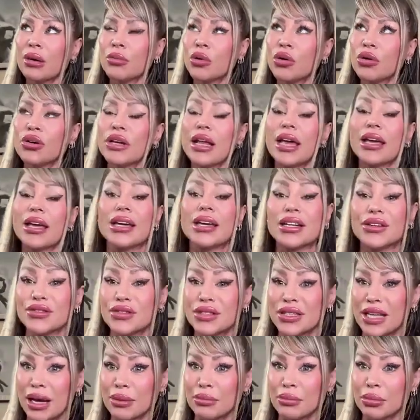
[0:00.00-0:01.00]
more
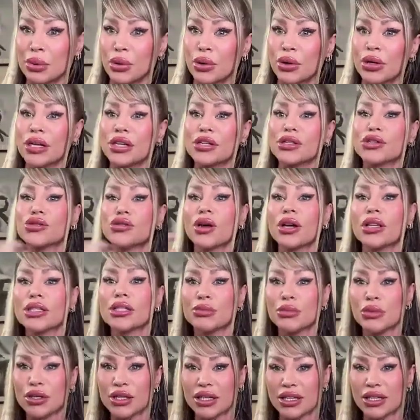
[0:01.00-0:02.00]
negative standpoint and
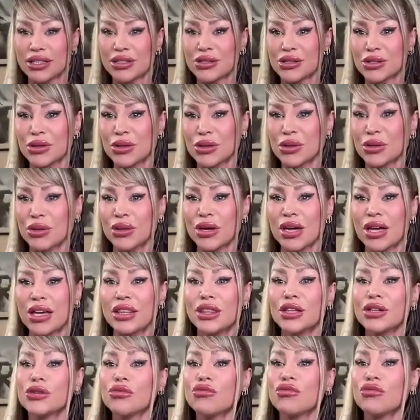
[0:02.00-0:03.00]
transmute it into
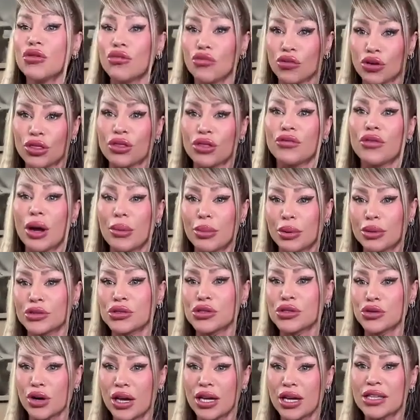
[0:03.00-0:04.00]
the rebel
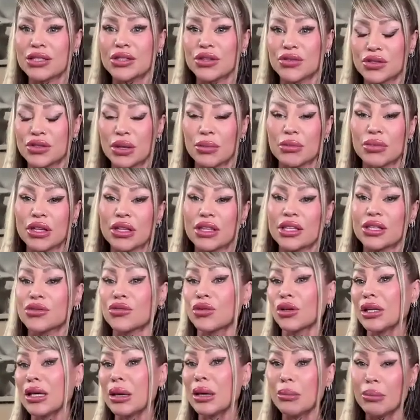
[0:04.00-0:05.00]
traits of something
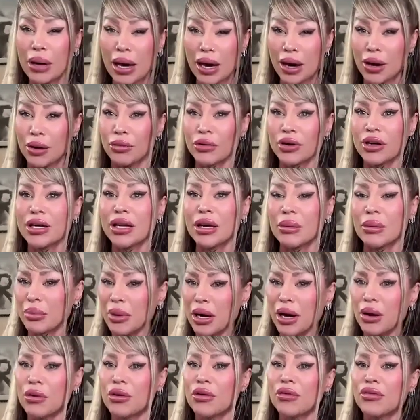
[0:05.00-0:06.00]
that's really empowering and
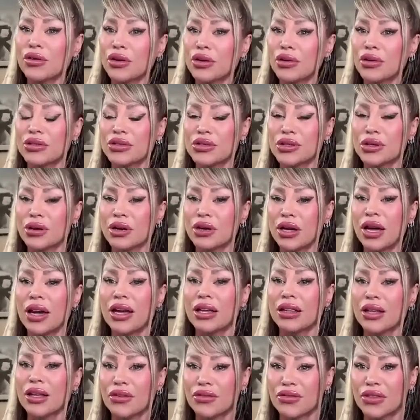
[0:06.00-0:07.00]
powerful. So yeah,
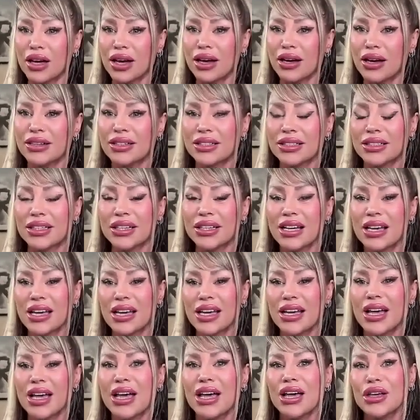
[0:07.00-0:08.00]
I love that.
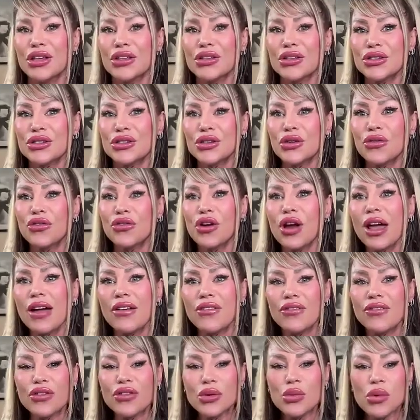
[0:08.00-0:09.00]
So for
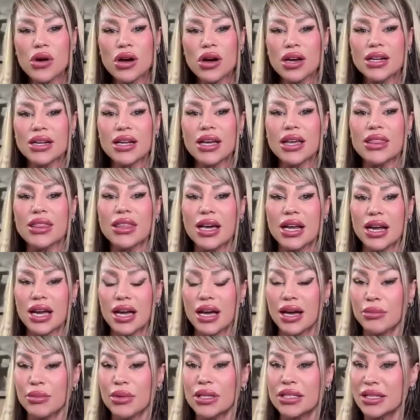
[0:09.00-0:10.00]
everyone
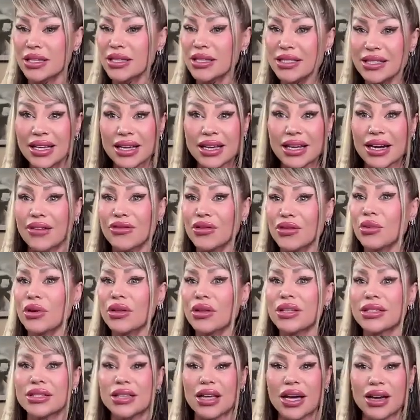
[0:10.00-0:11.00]
that is listening and
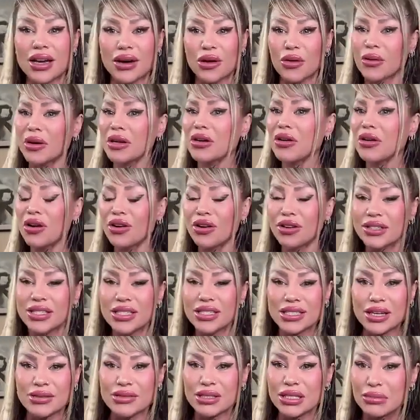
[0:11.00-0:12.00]
everyone that's like, oh my God,
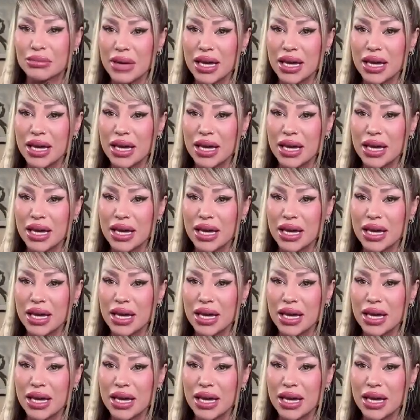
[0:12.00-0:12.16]
this sounds